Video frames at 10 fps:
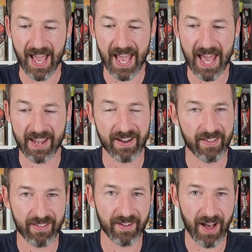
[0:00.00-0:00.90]

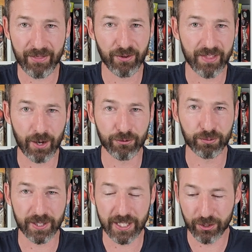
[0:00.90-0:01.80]
And I thought that was
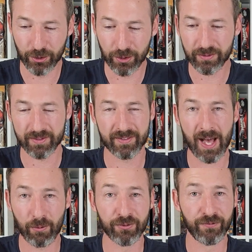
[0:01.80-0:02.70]
really cool.
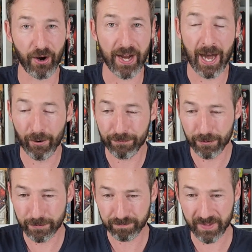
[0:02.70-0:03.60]
That was very
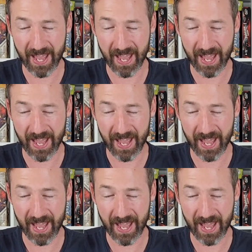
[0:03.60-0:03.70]
helpful.